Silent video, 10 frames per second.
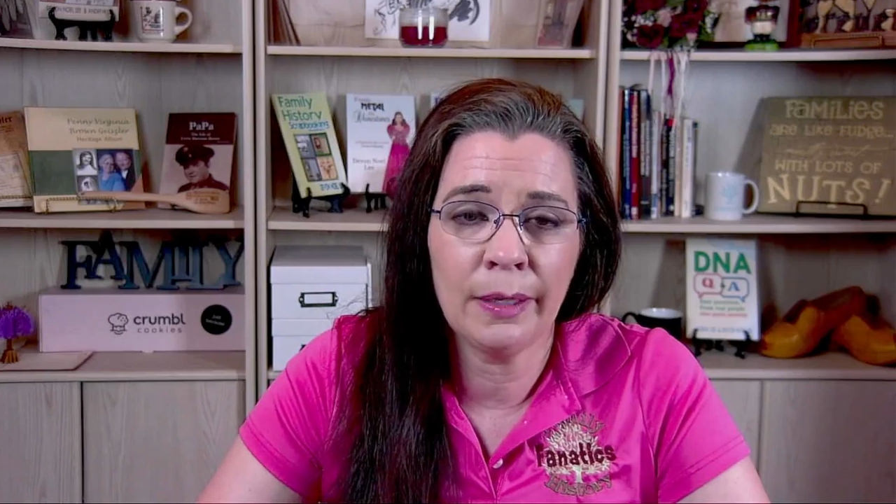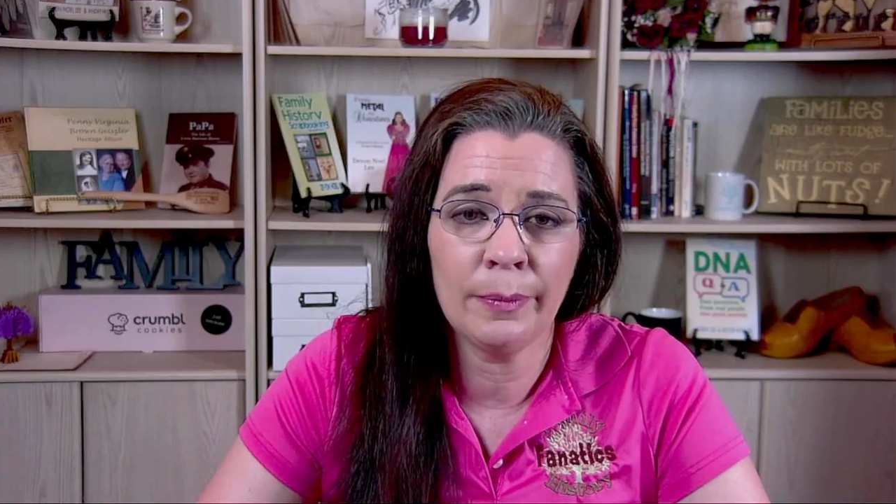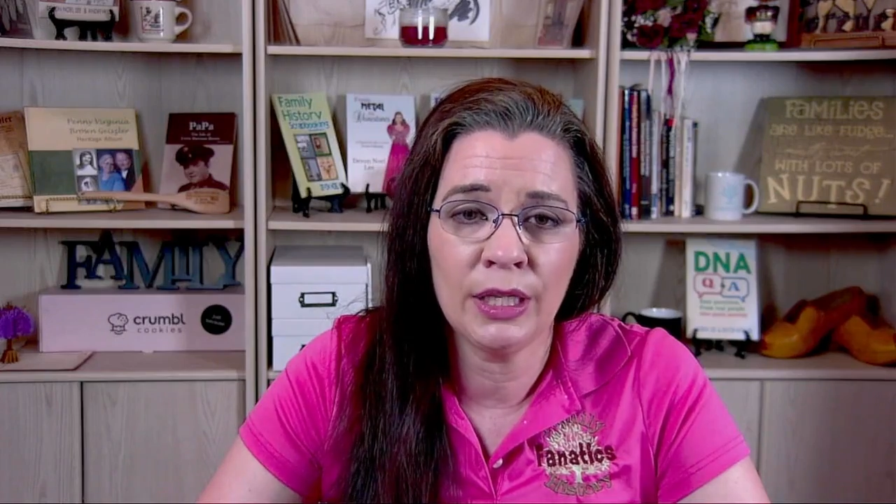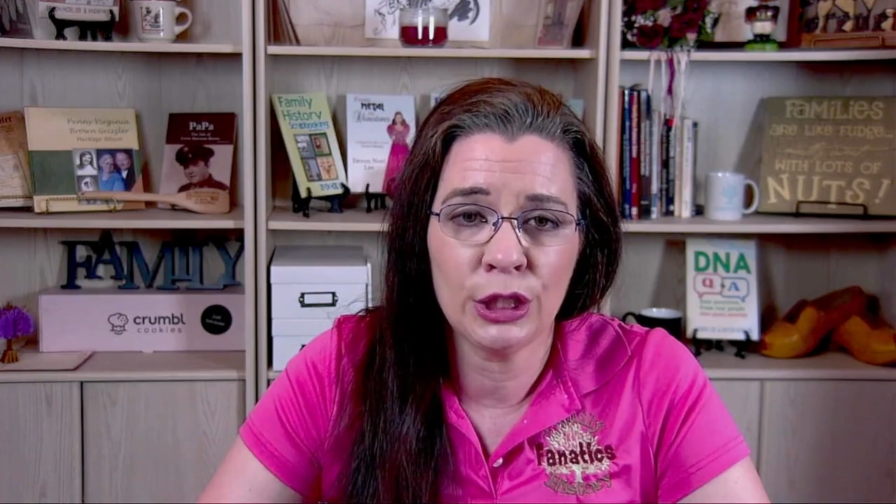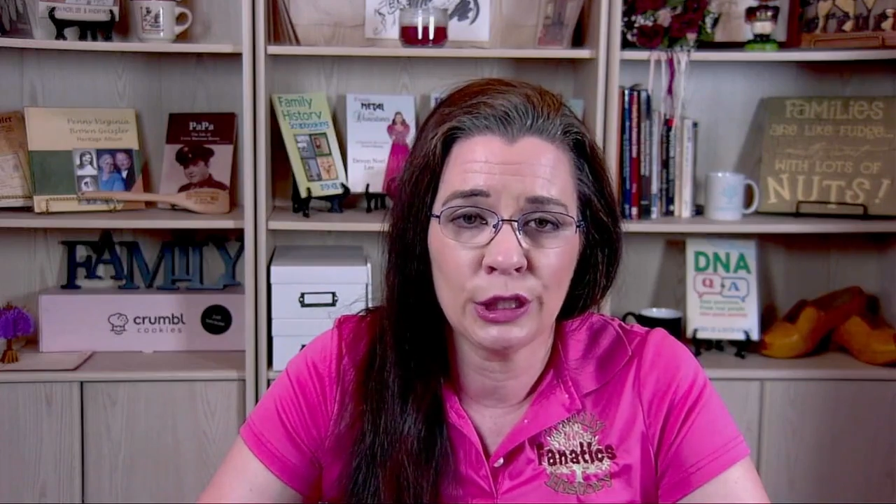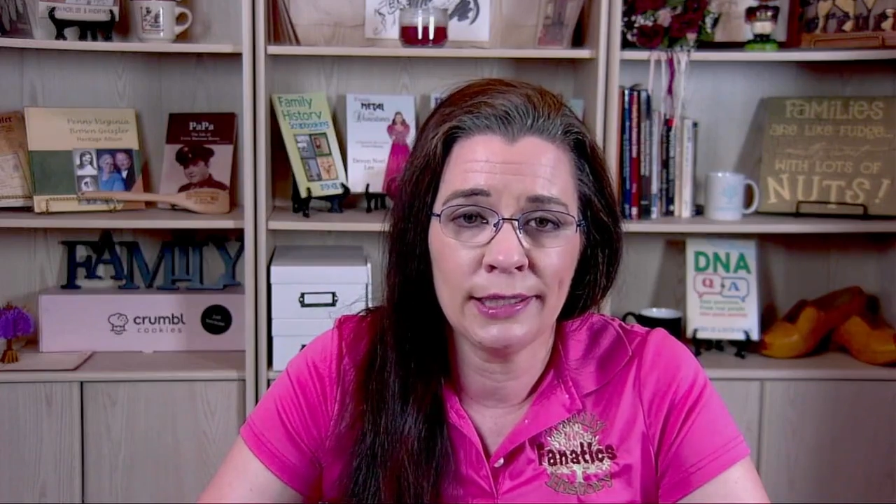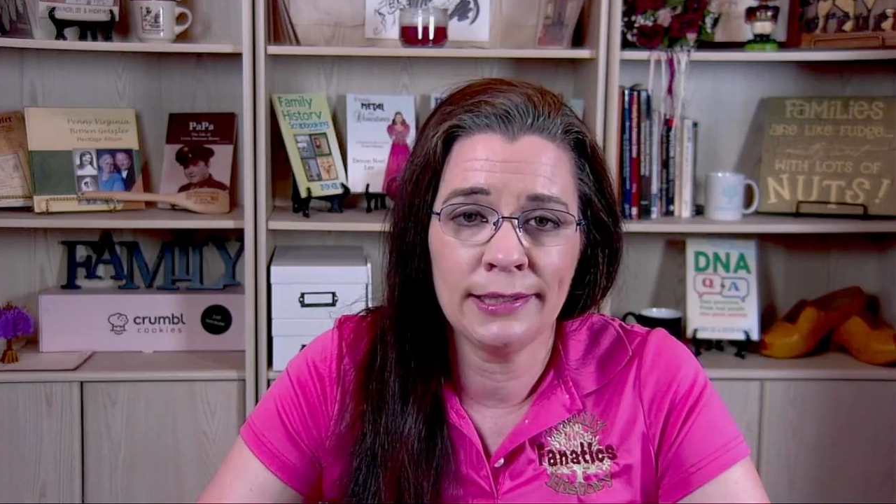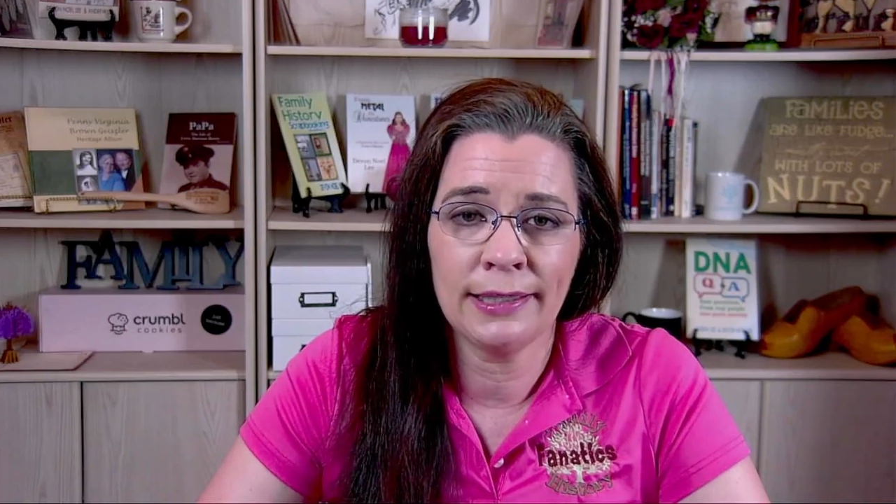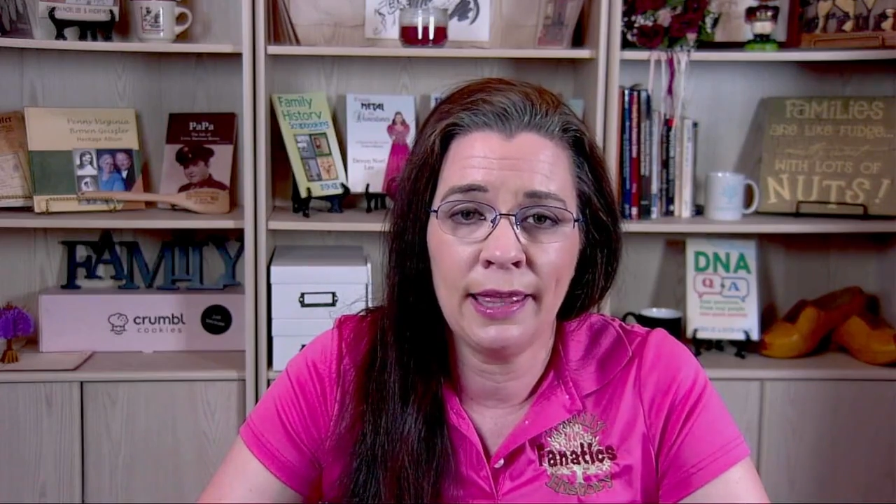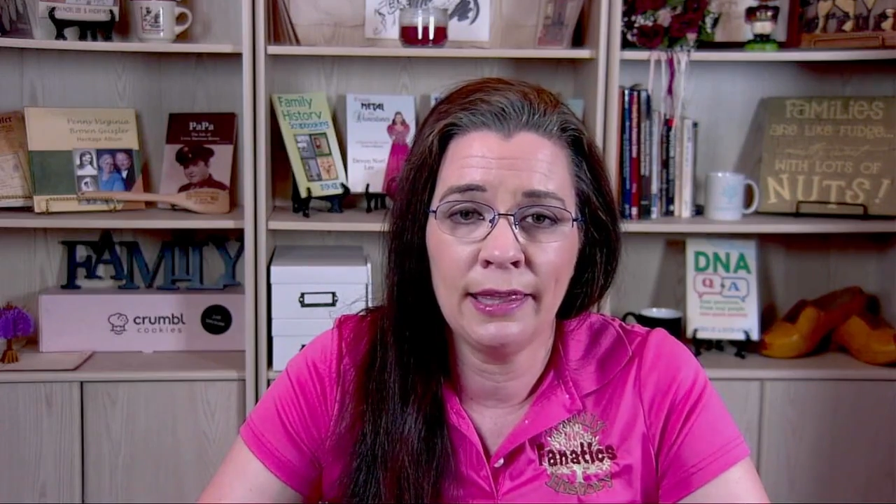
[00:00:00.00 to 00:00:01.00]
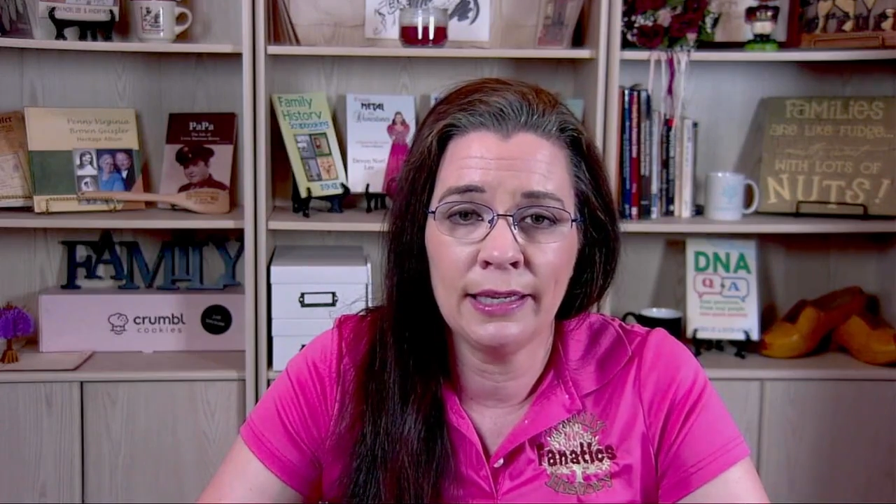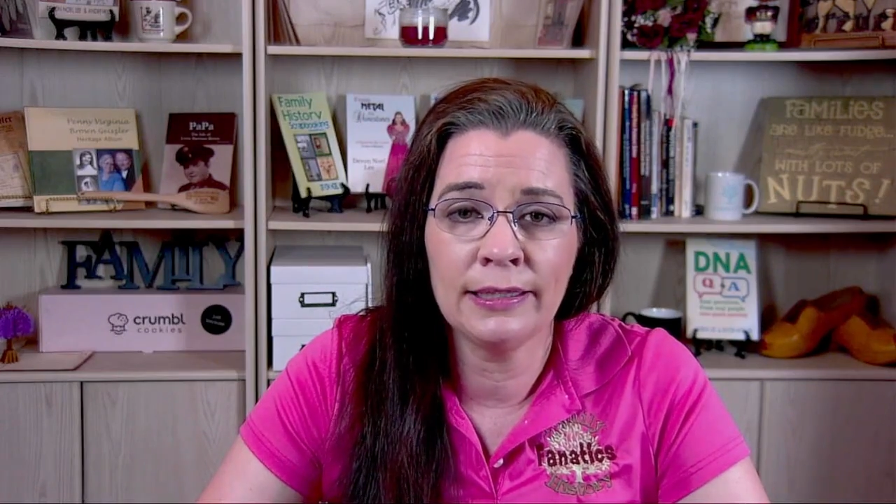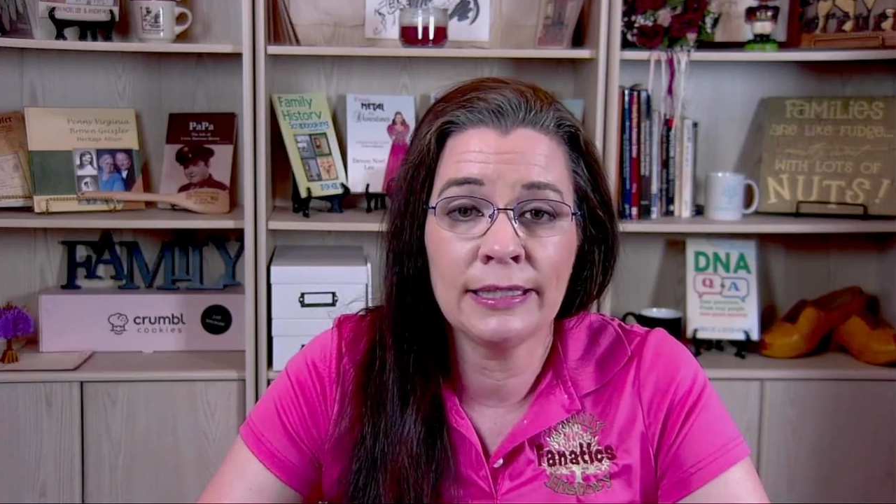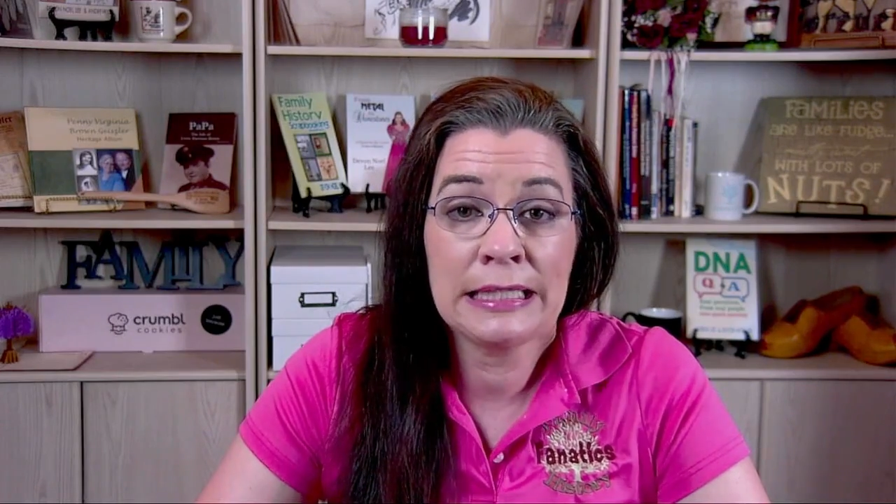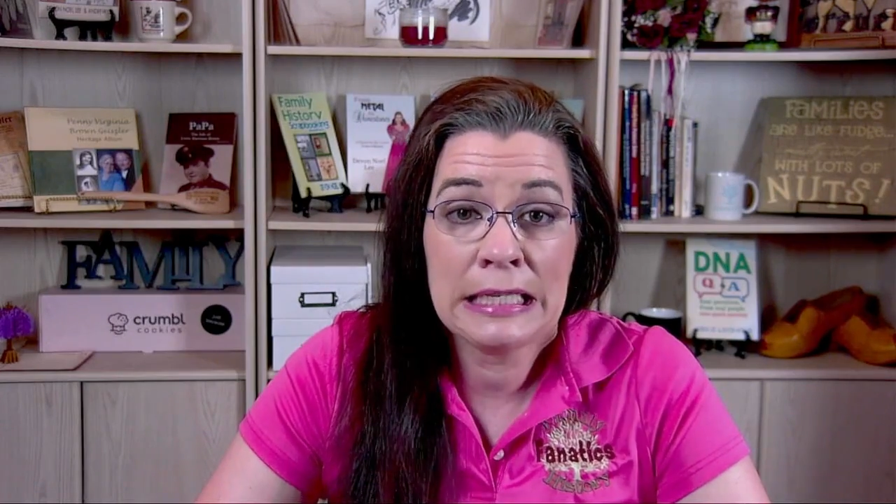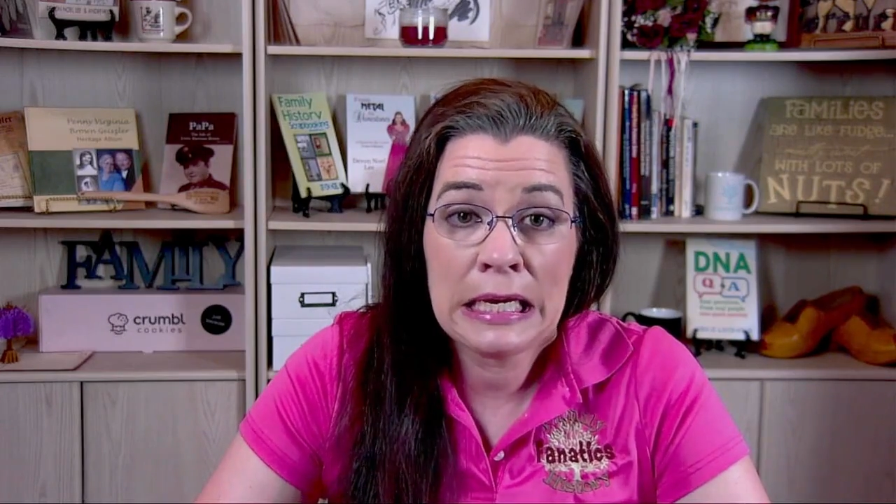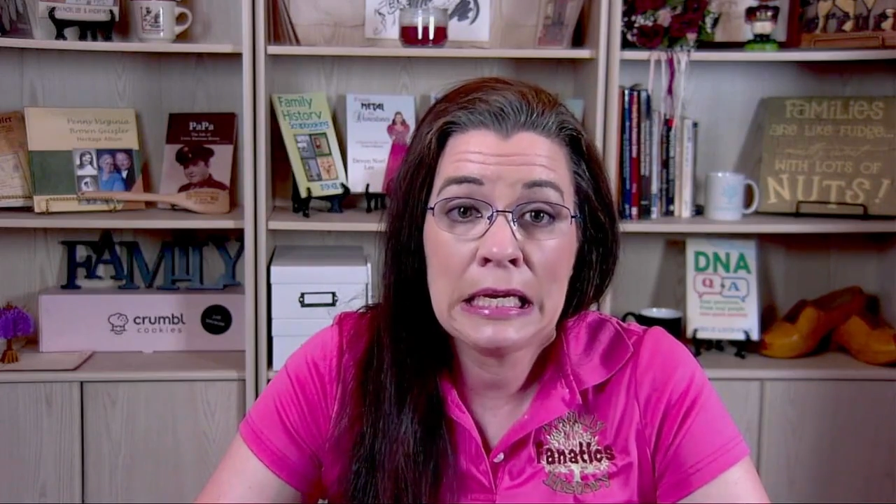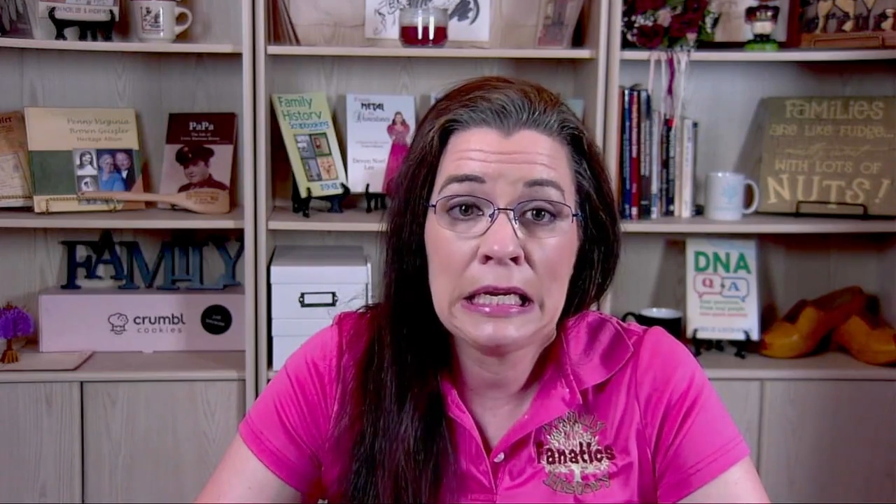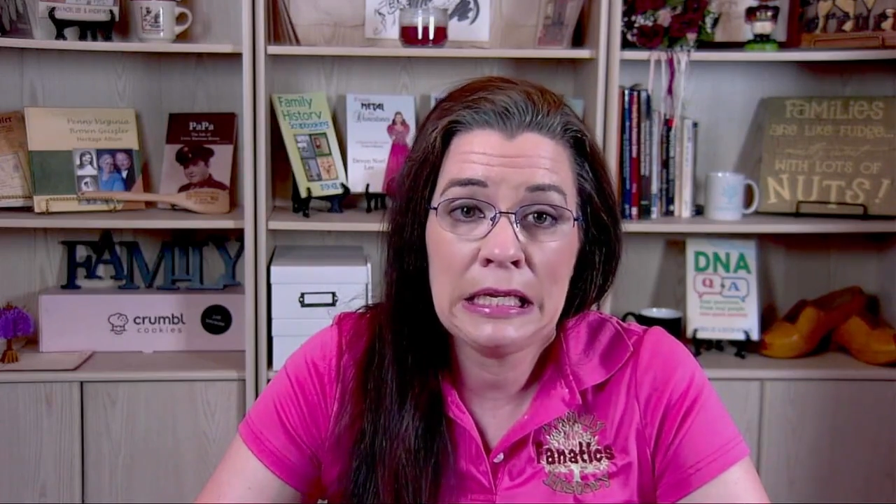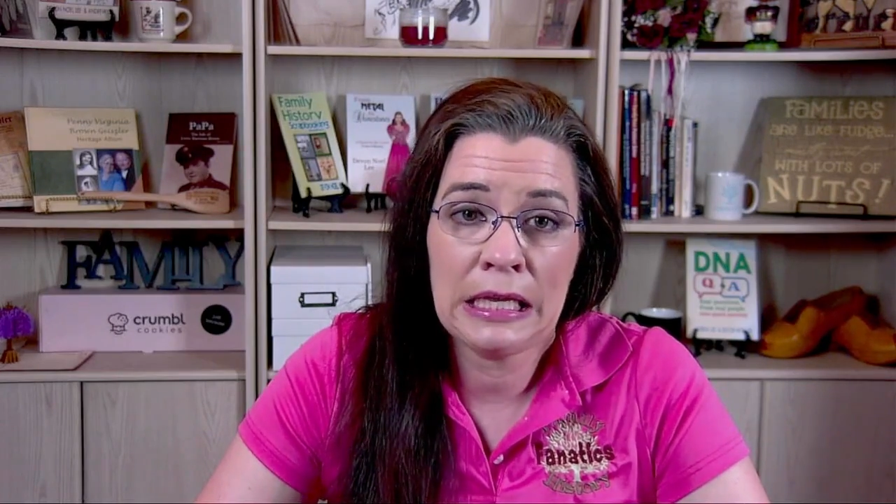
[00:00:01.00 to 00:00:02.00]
up my trees and then syncing